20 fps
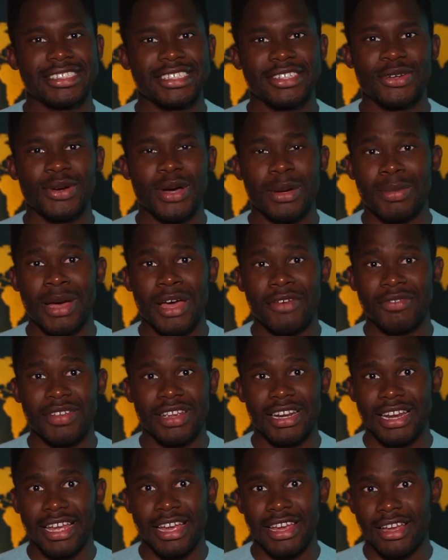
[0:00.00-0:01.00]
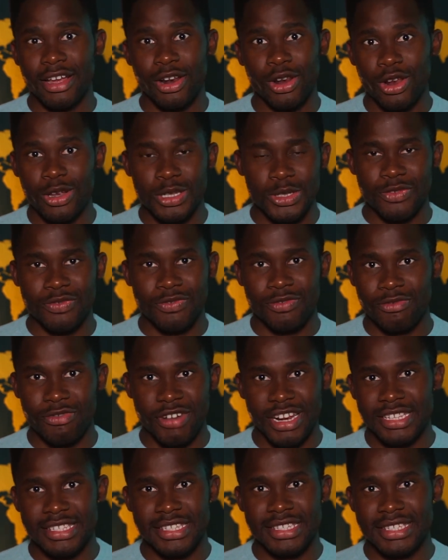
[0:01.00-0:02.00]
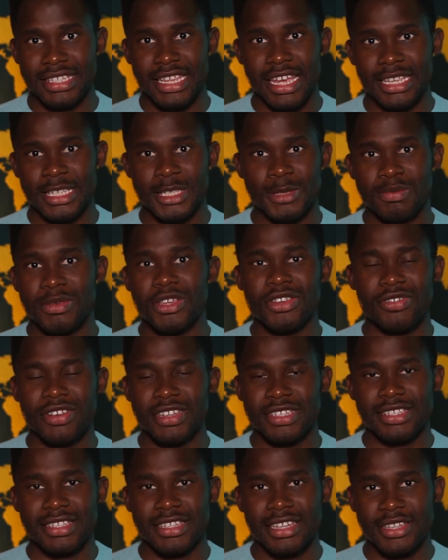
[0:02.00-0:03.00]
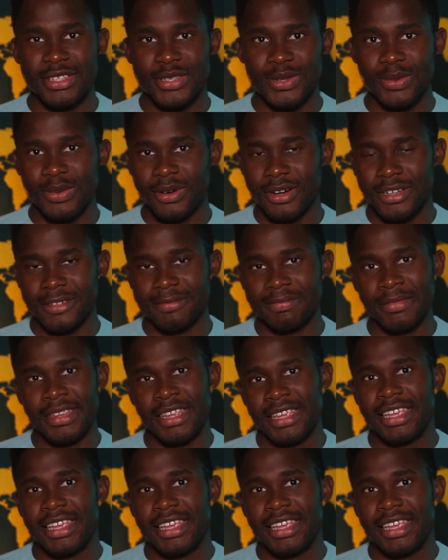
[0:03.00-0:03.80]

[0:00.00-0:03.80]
I'm having like a lot of racist experiences and so on.